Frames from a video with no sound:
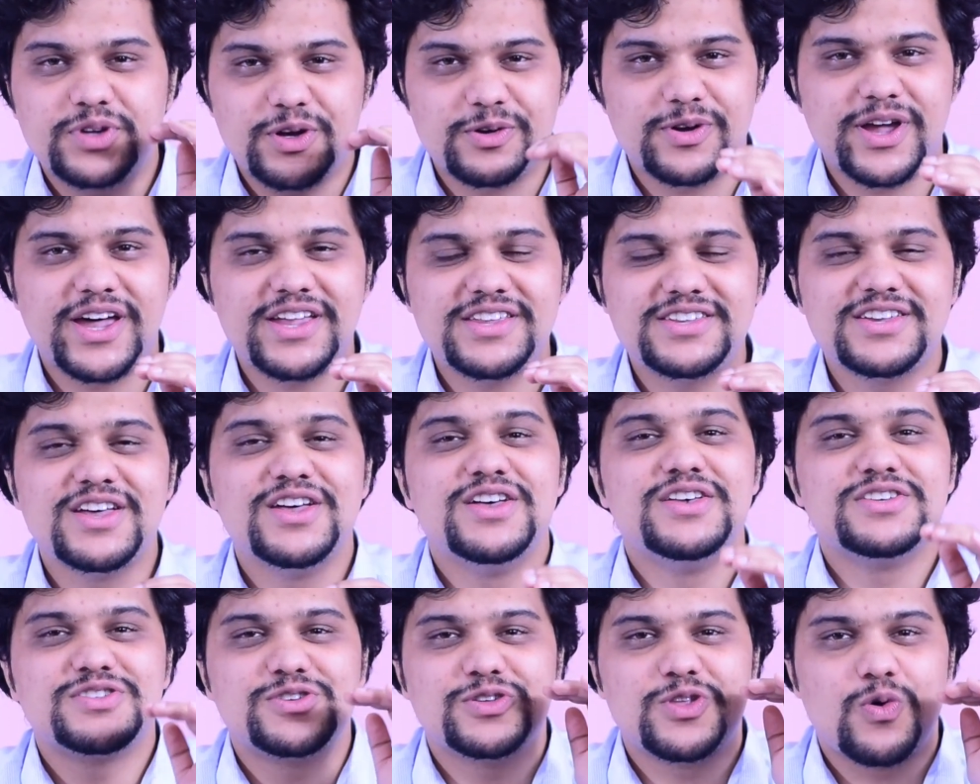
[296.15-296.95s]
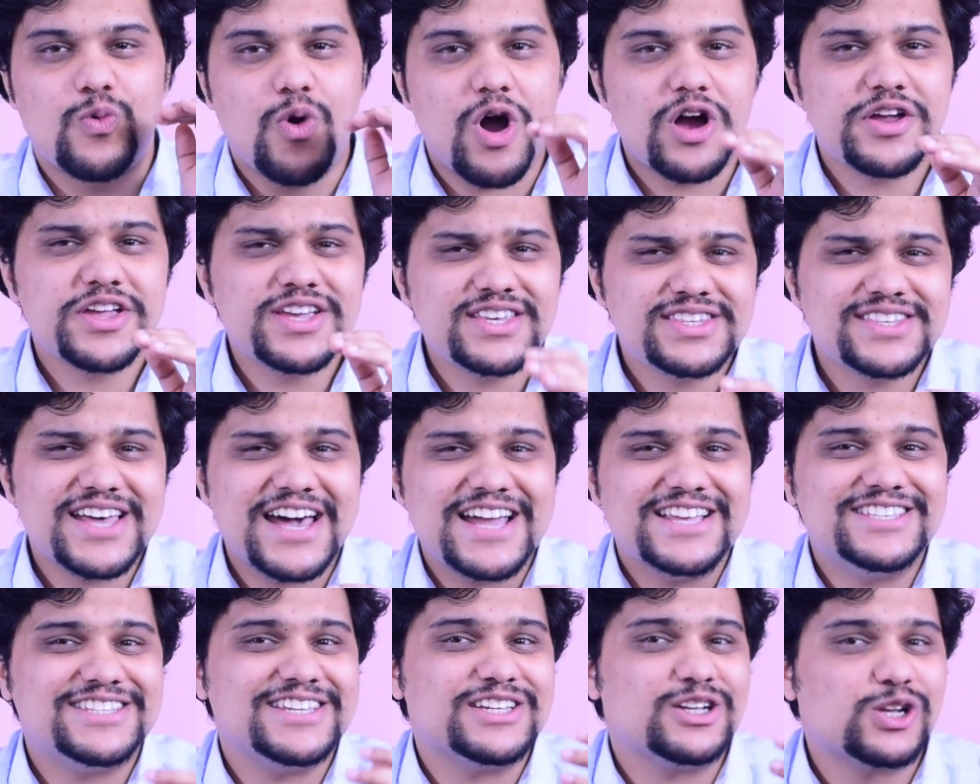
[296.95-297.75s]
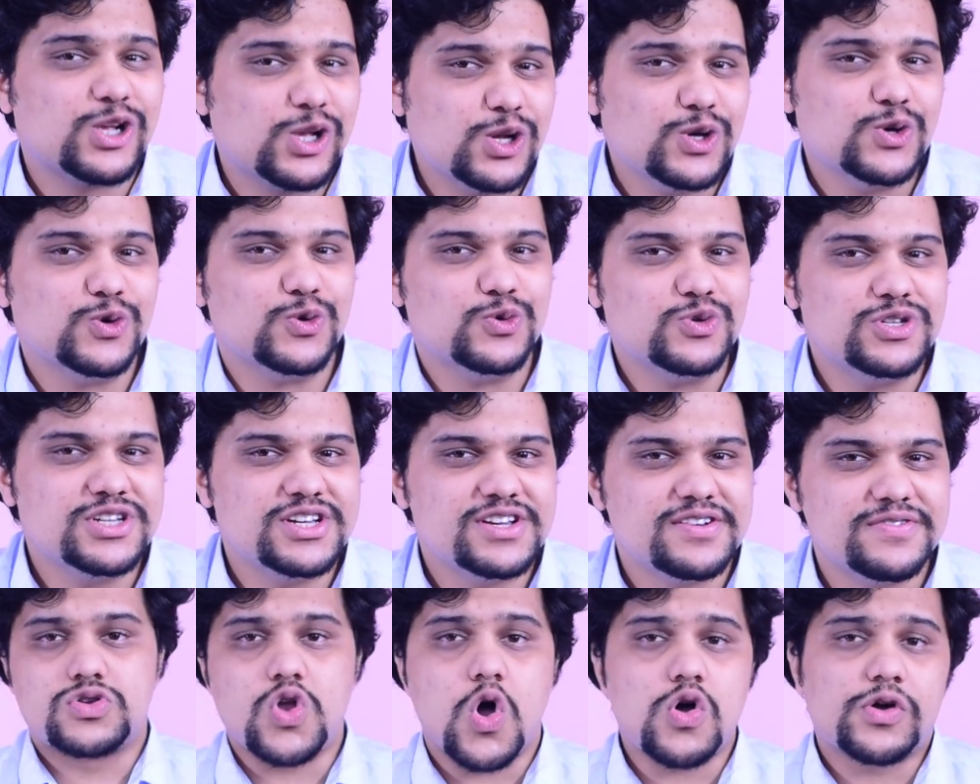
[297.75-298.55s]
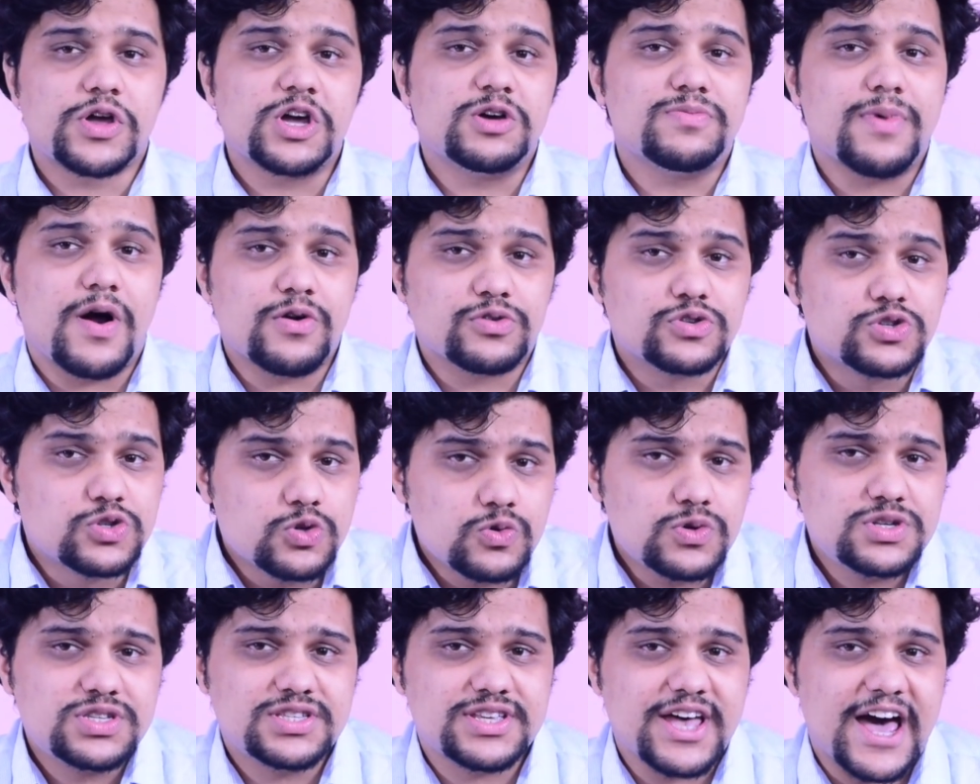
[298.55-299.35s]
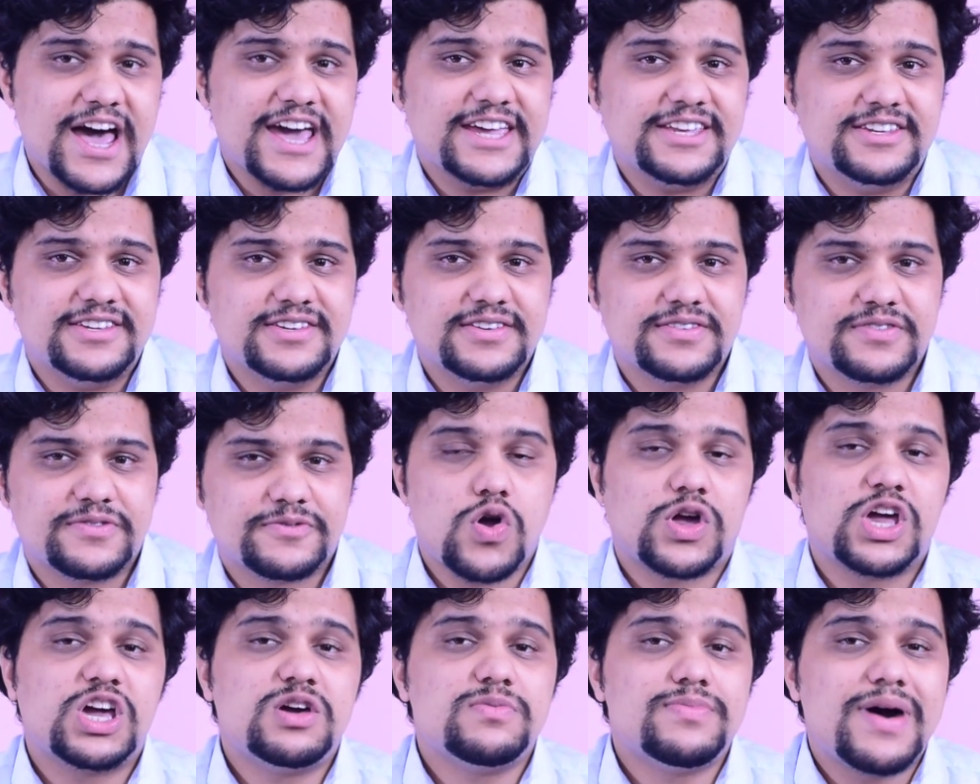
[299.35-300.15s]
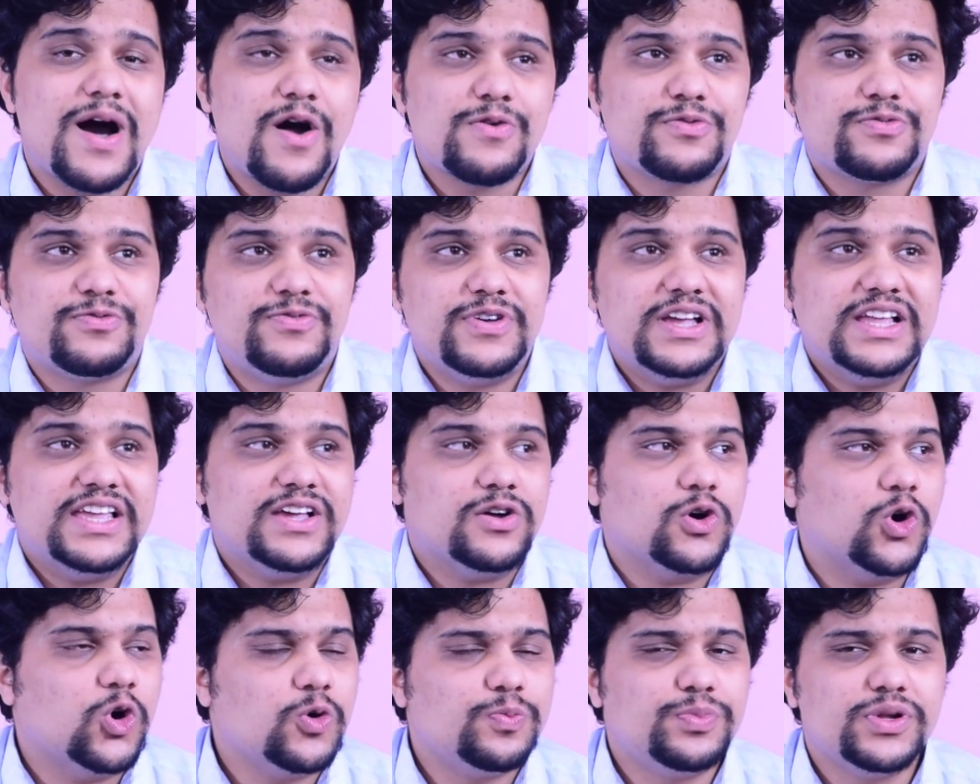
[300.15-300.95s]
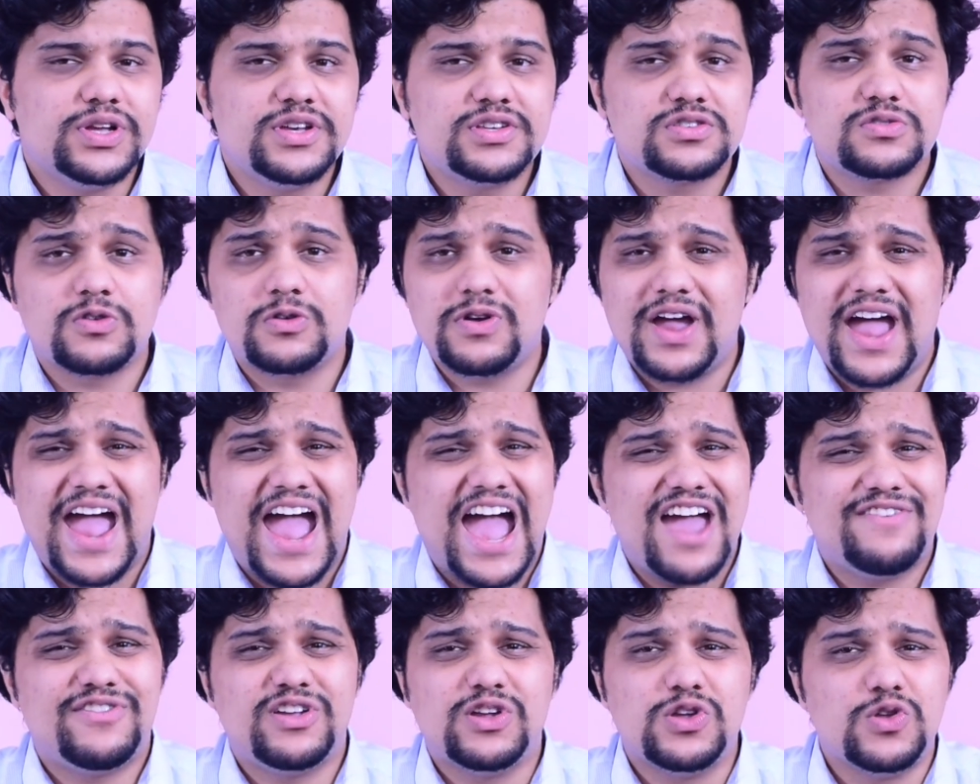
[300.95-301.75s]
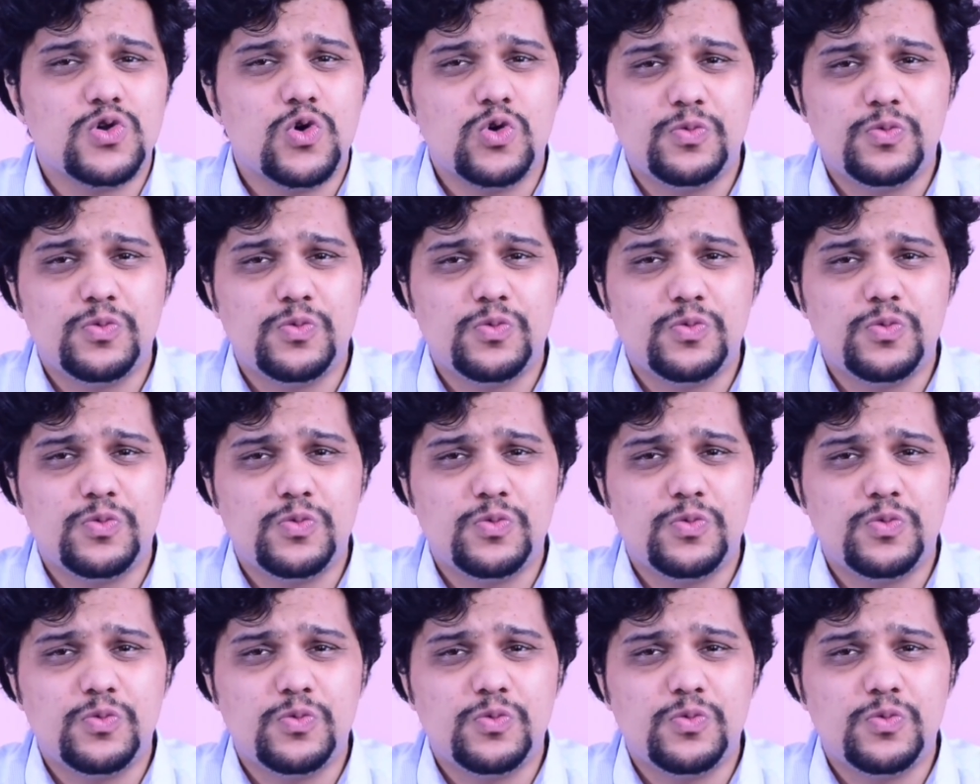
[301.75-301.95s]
All right, so the warning signs include talking about suicide, talking about feeling hopeless or having